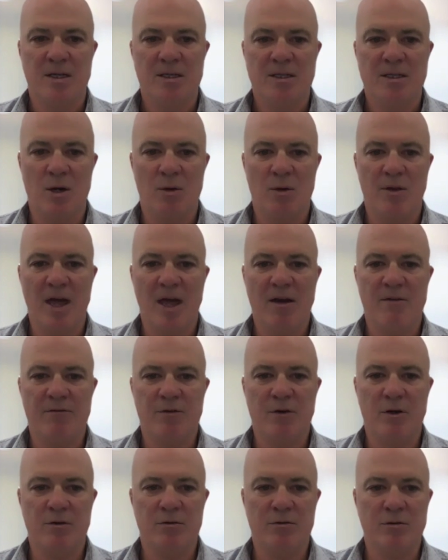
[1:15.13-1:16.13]
So without
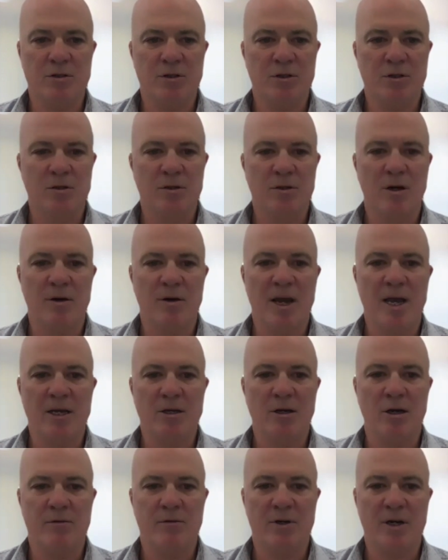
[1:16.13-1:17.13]
further ado, I'll
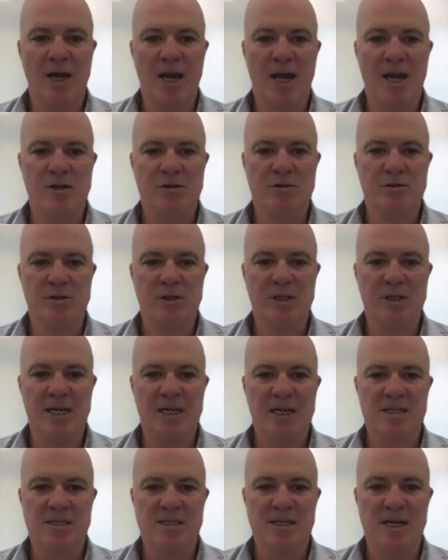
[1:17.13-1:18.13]
hand over to Andrew to
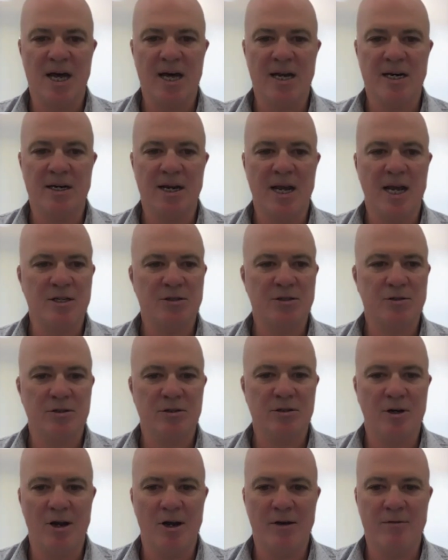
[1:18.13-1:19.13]
get us started.
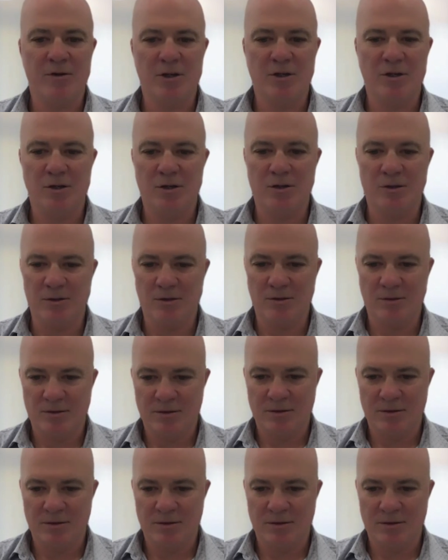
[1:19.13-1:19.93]
Andrew, over to you.